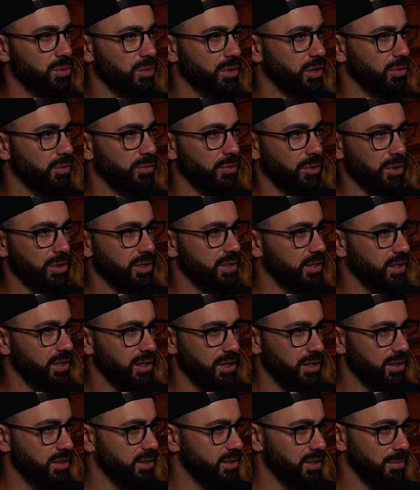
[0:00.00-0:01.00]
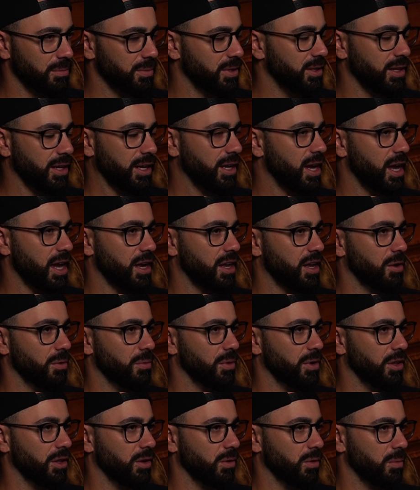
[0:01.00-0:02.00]
2014, something like that. I can't
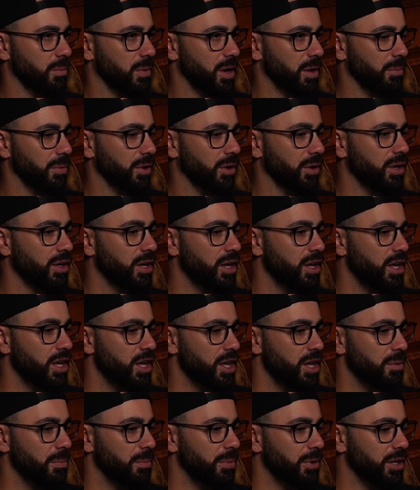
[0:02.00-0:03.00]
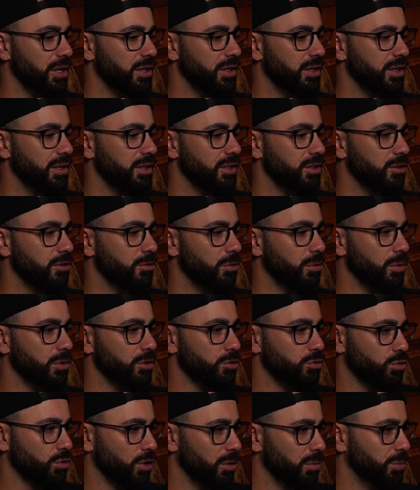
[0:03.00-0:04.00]
really remember. But
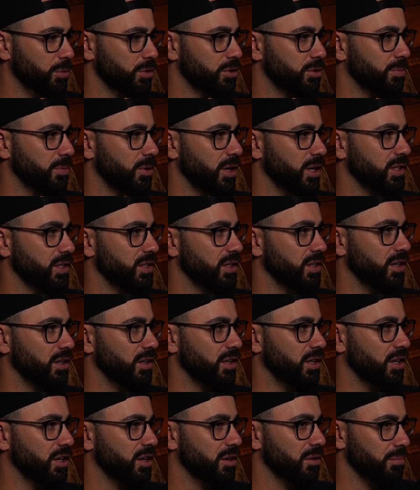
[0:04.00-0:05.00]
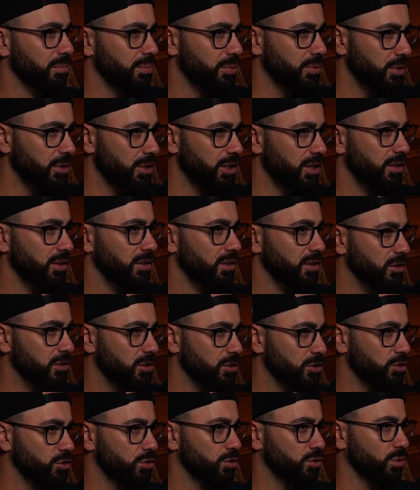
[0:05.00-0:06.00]
when Trump was president, he completely
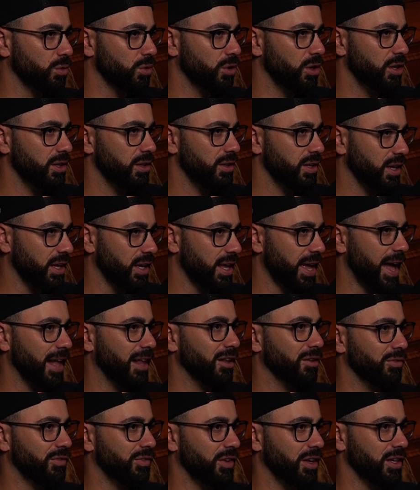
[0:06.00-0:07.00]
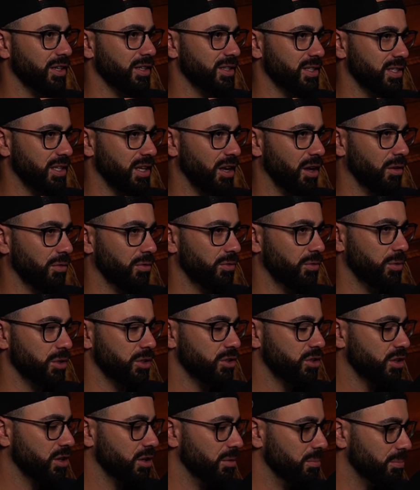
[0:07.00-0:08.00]
destroyed the caliphate itself,
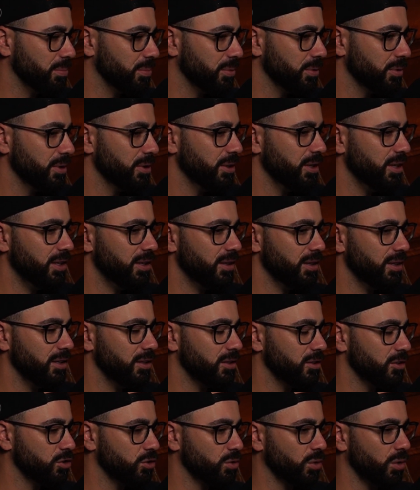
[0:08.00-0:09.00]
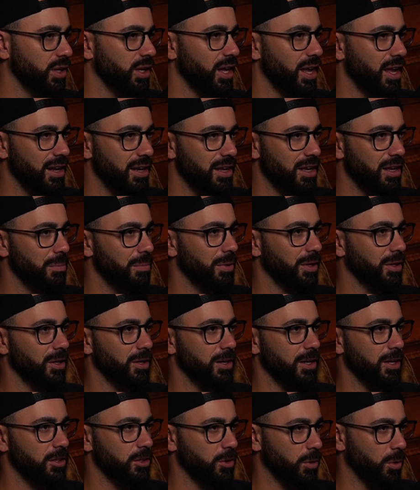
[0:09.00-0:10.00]
which completely destroyed any
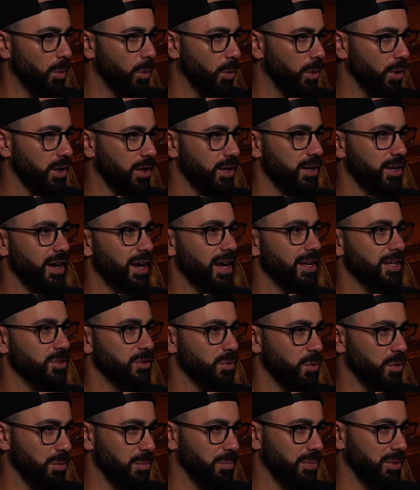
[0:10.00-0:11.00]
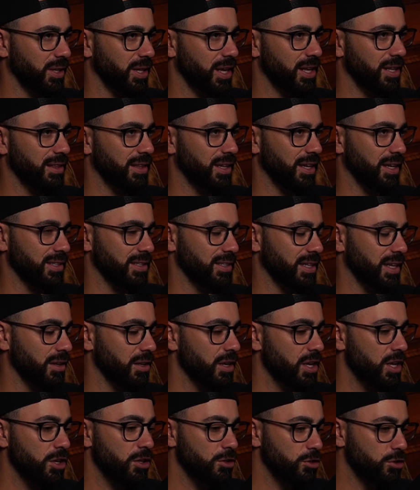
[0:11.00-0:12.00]
ability to organize or plan things. They
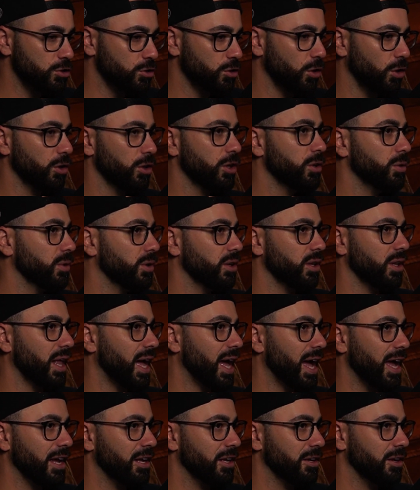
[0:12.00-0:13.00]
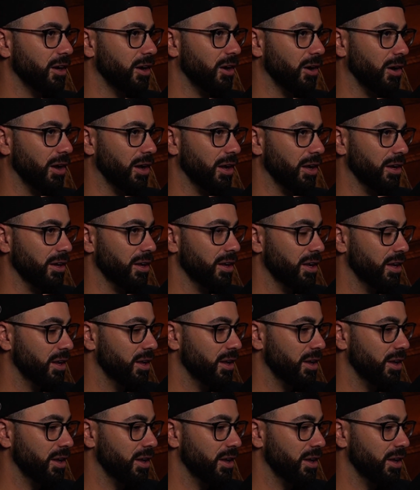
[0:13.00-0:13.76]
solely relied on